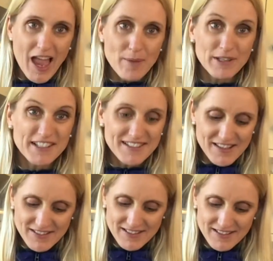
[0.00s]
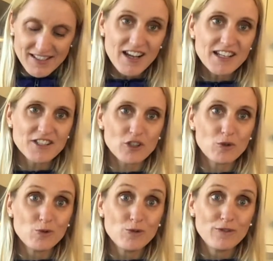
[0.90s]
I'm going to set this aside to
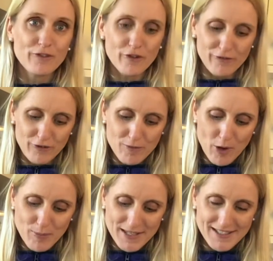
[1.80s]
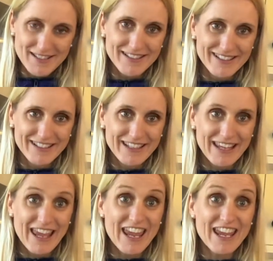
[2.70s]
cool for a few moments,
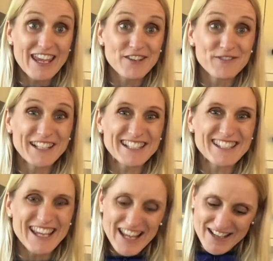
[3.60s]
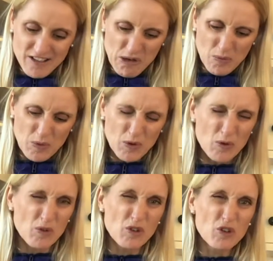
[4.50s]
and when it's set,
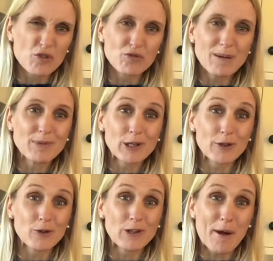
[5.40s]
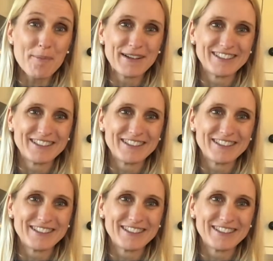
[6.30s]
we'll crumble it all up.